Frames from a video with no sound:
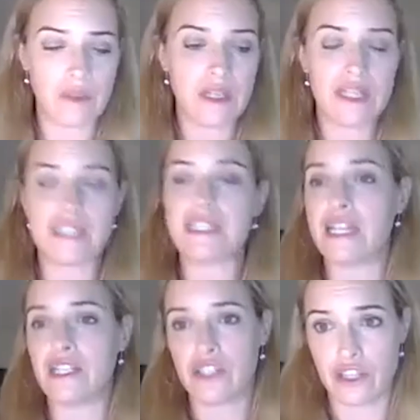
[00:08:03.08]

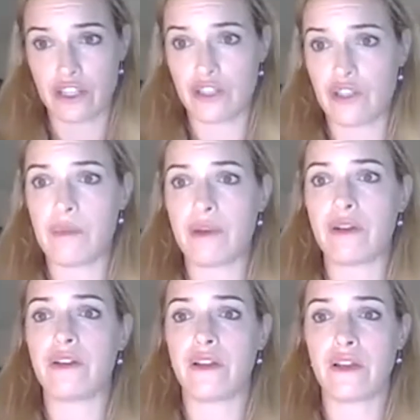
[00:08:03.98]
attend to the super
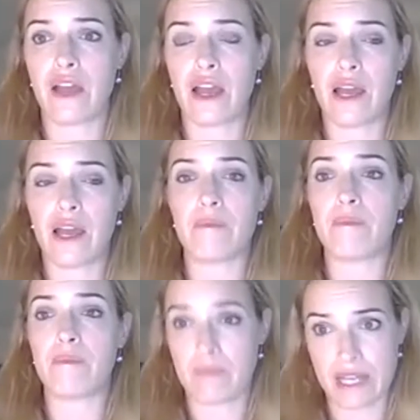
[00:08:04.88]

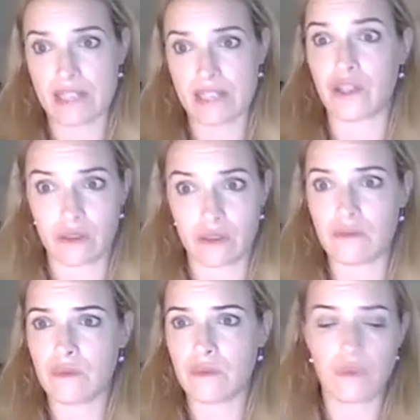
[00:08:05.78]
based on
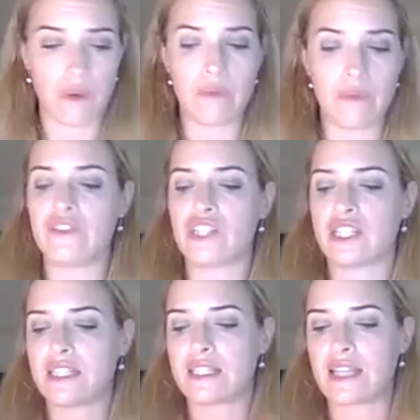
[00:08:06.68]
what we've just
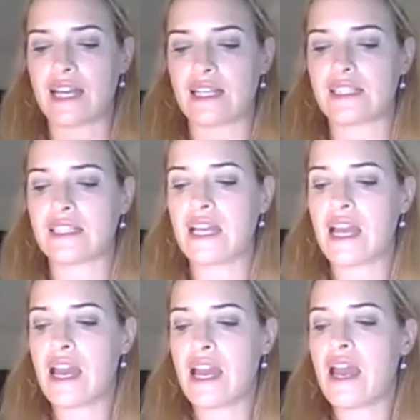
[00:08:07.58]
discussed,
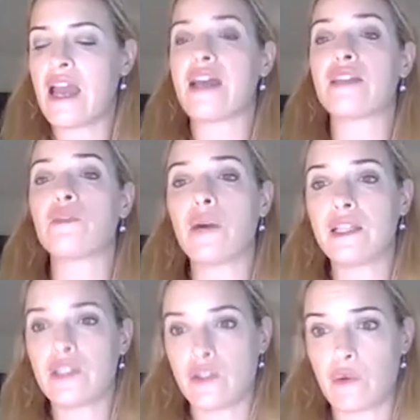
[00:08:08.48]
as well
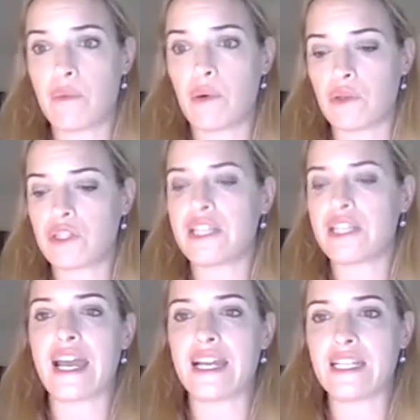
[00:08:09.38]
as report to the
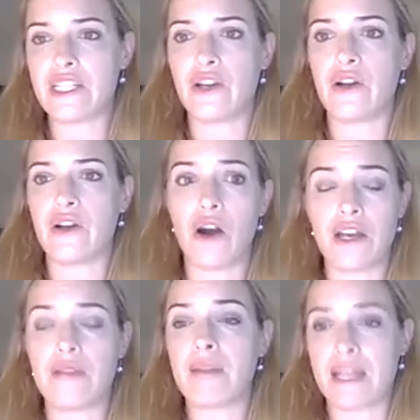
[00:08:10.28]
ATO on a
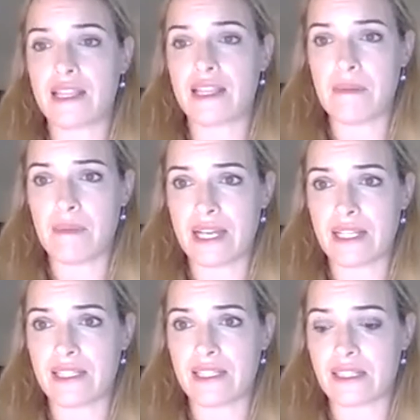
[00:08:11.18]
monthly
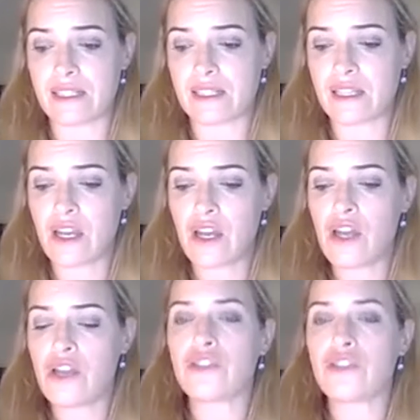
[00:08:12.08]
basis.
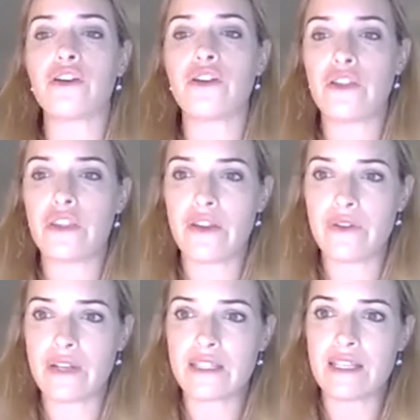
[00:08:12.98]
So there
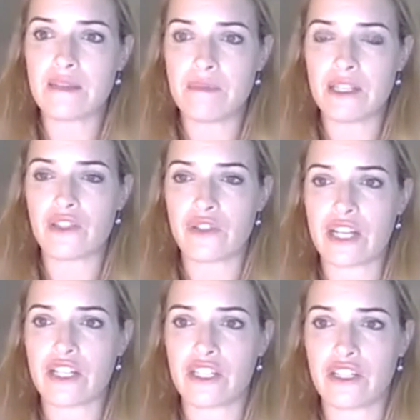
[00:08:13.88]
is
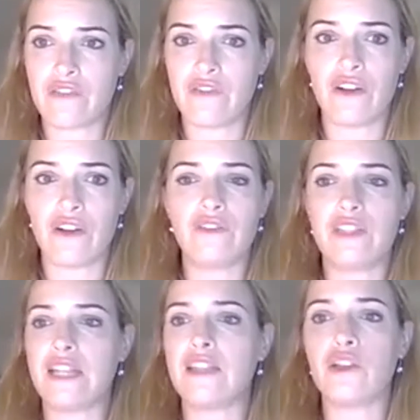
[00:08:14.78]
administration involved.
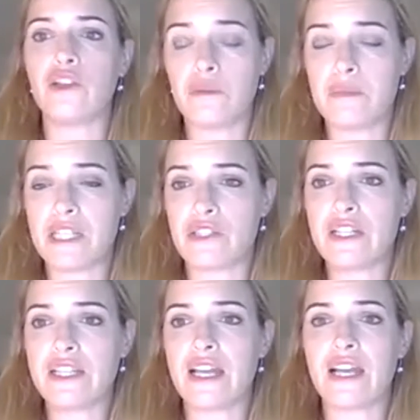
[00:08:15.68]
Either you'll be doing
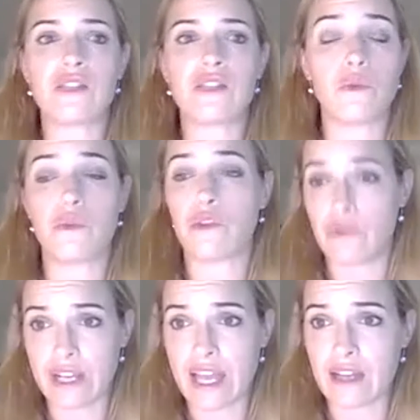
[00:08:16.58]
that or your
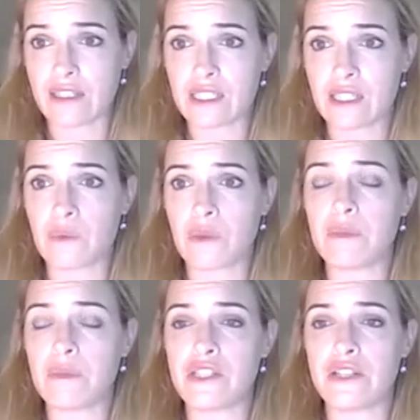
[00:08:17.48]
accountant will be
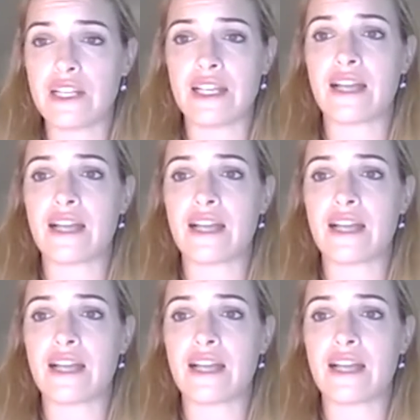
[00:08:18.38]
doing that.